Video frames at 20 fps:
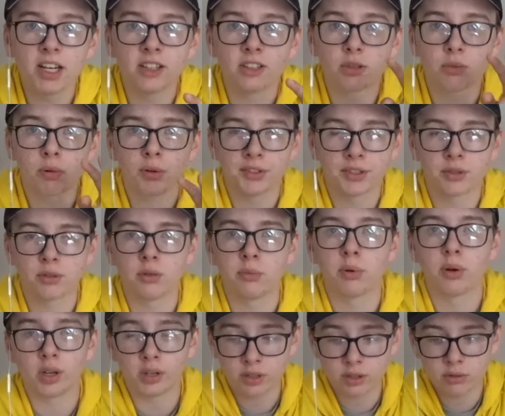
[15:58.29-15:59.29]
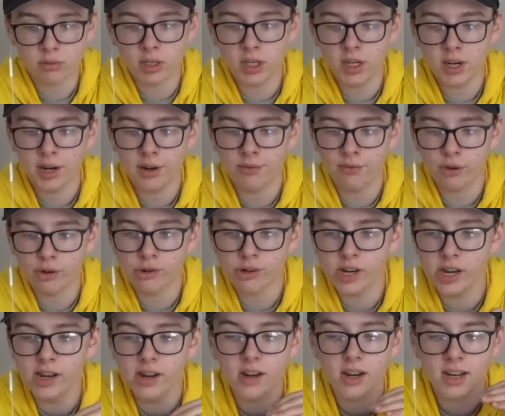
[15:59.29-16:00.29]
and it's +3/+3.
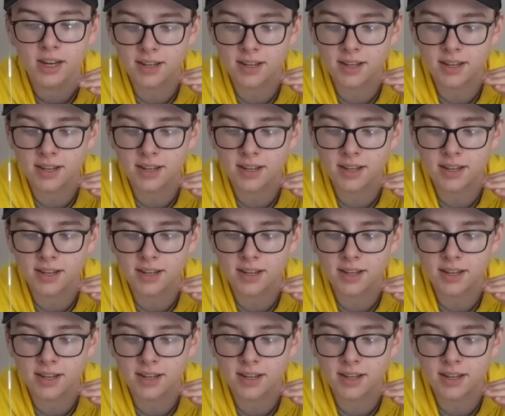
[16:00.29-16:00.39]
Infuriate